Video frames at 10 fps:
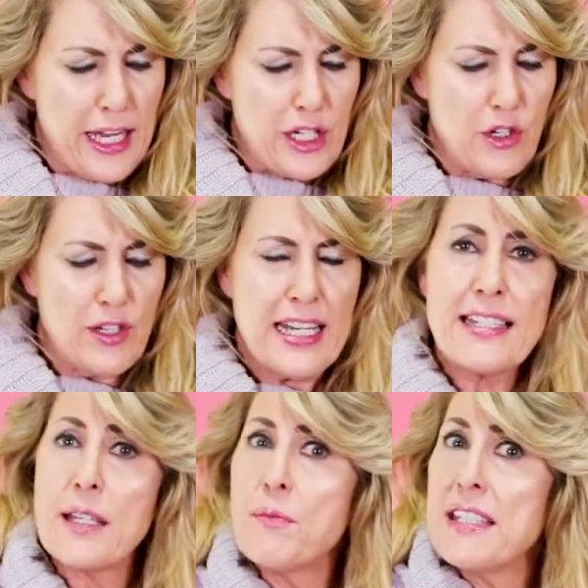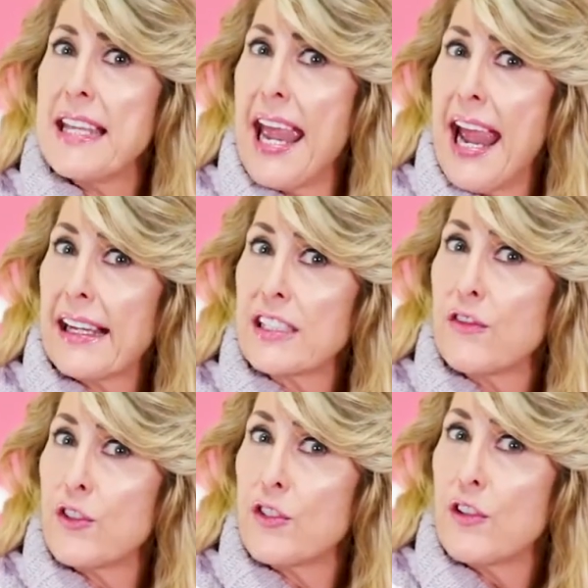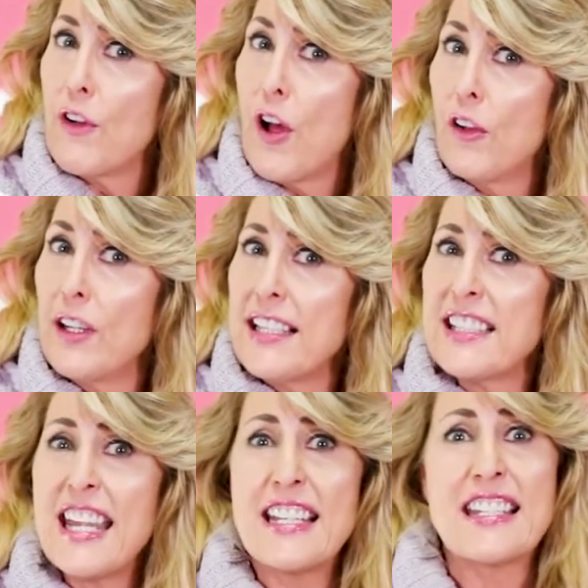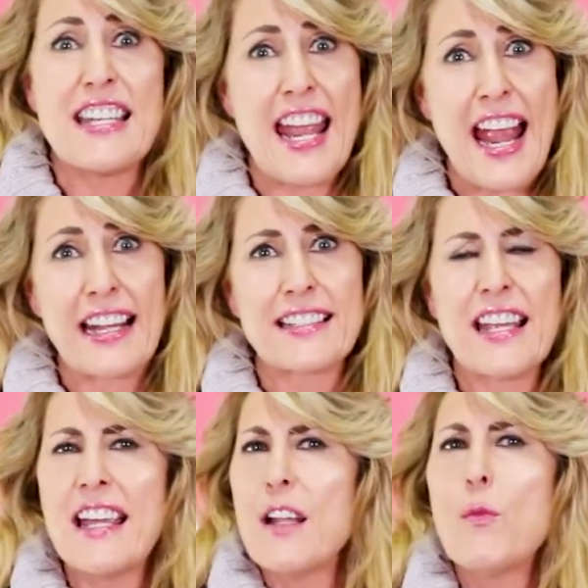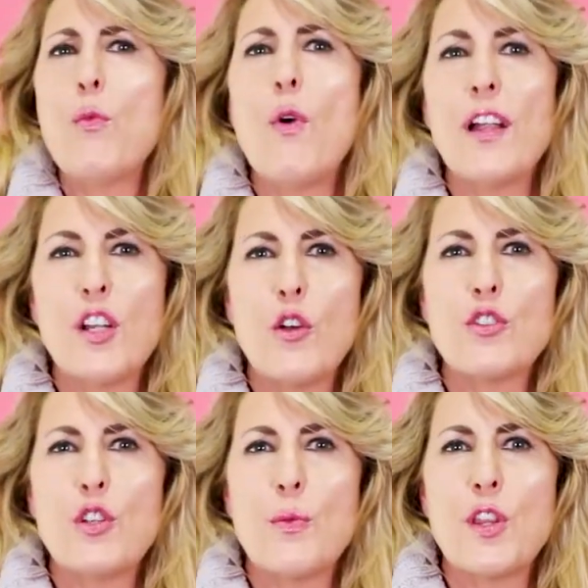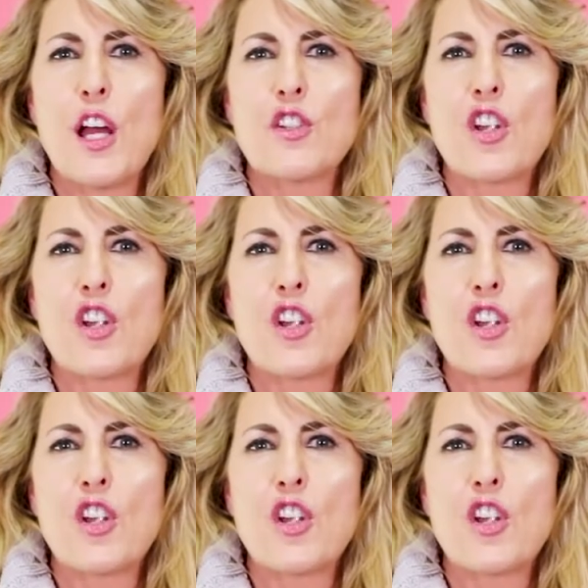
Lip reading: You need some snacks. First of all, let's hit snacks. What goes good with hot